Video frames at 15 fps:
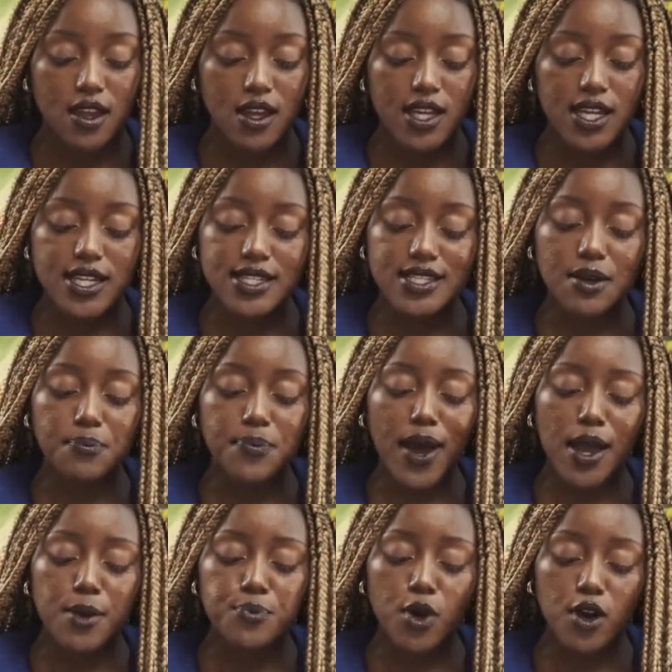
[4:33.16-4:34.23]
It is a
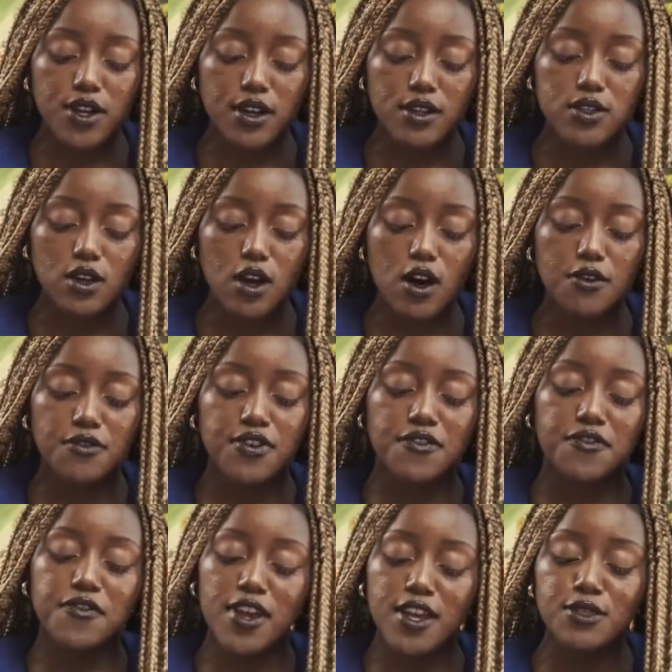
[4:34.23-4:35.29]
byproduct of
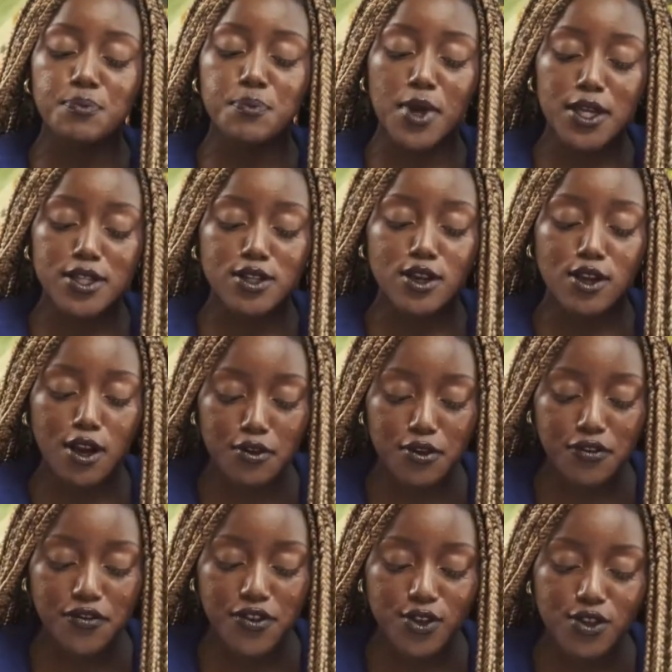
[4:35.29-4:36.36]
faith-based
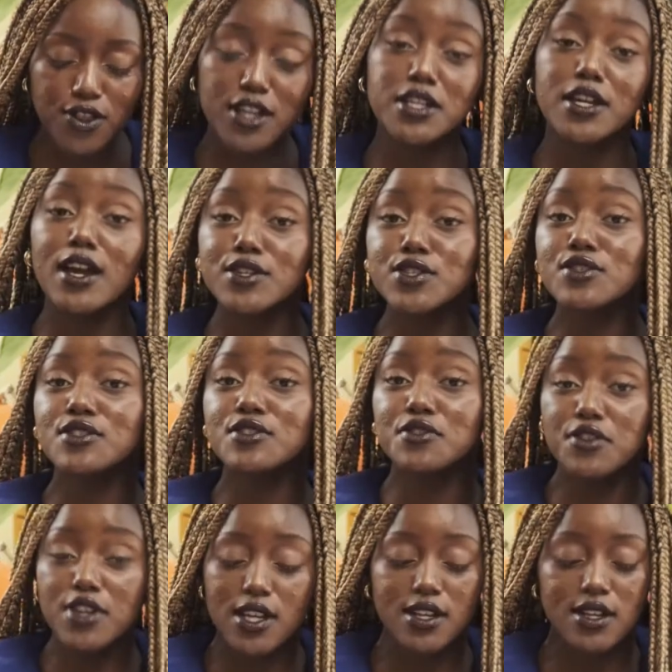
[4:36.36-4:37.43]
chlorophyll that gushes
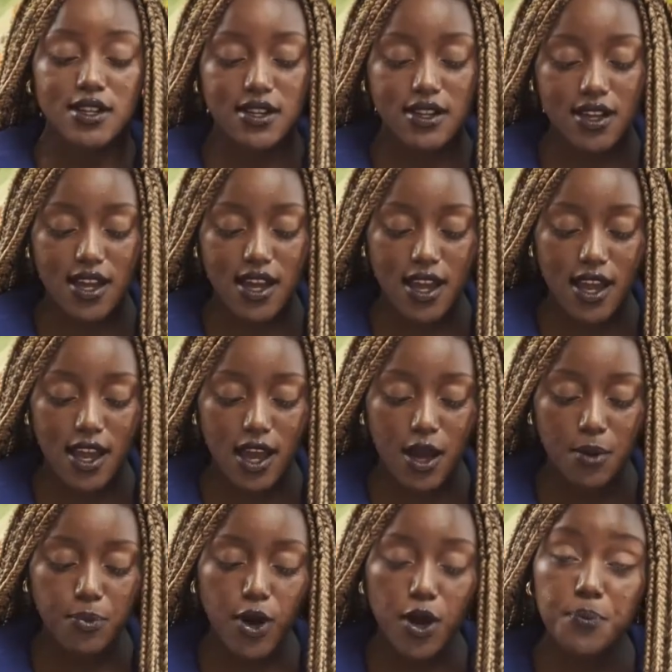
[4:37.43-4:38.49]
green.
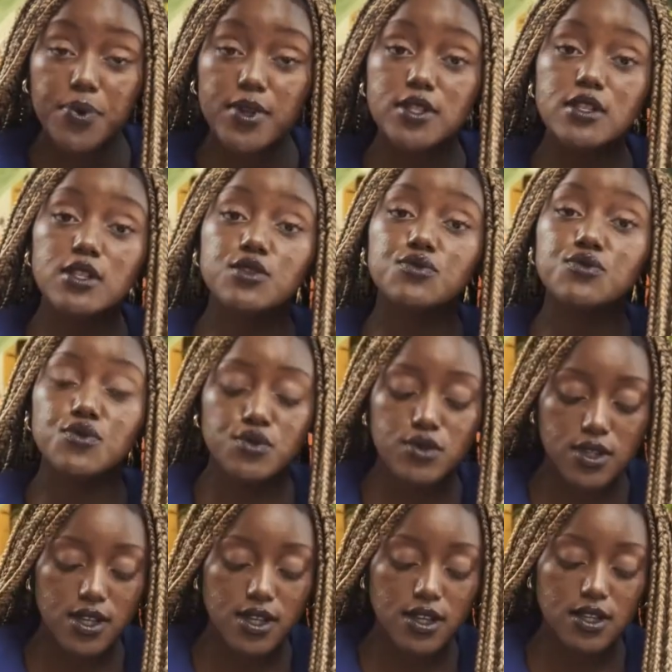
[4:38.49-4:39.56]
Purpose is
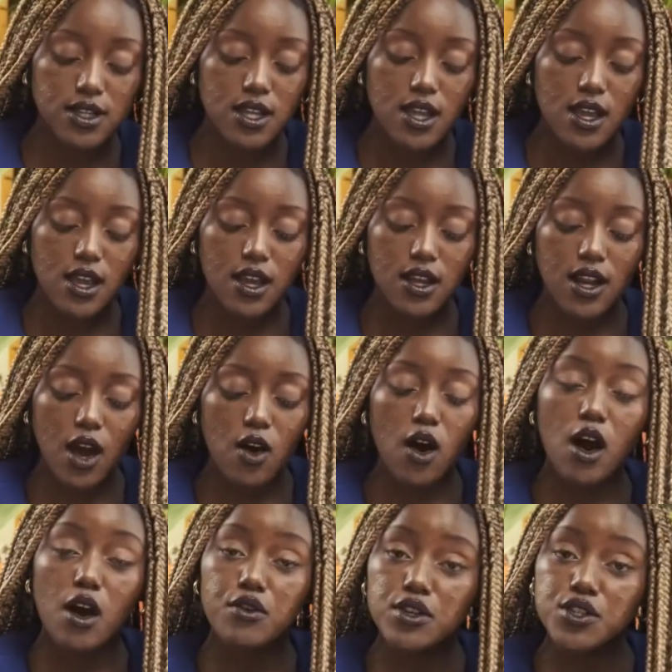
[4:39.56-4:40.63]
rooted in our
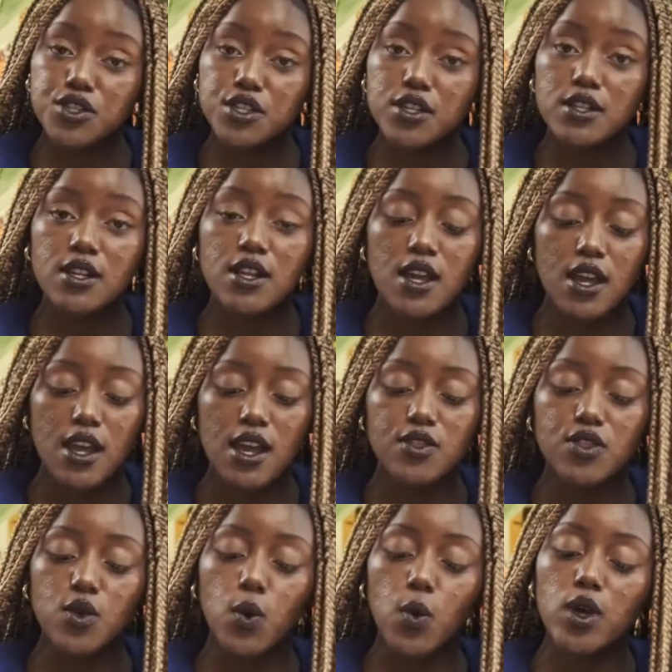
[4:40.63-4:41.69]
origin, in
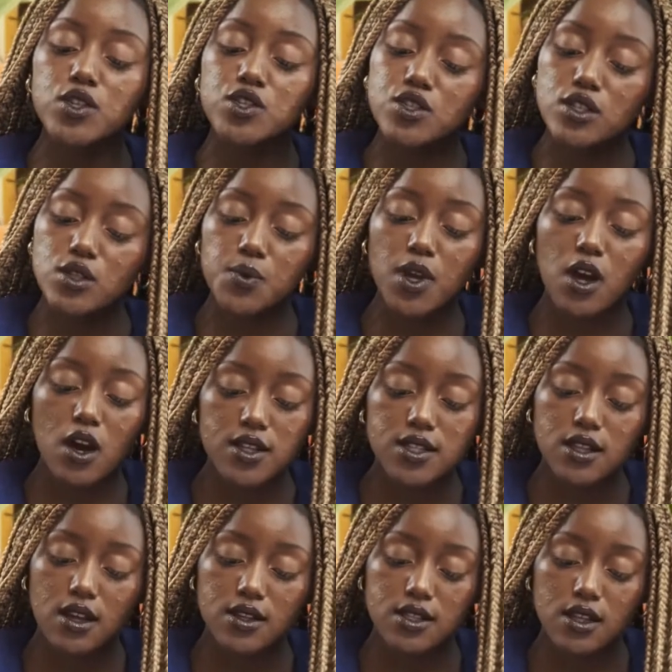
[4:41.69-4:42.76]
the questions we
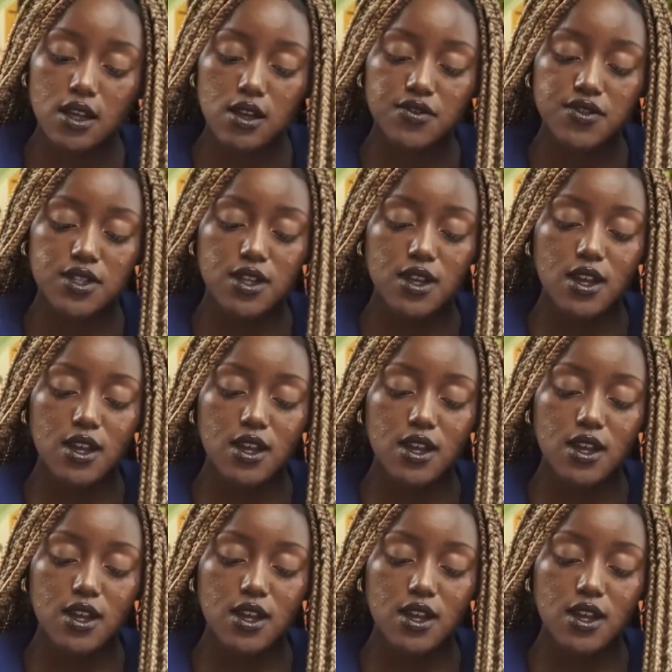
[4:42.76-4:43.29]
ask ourselves.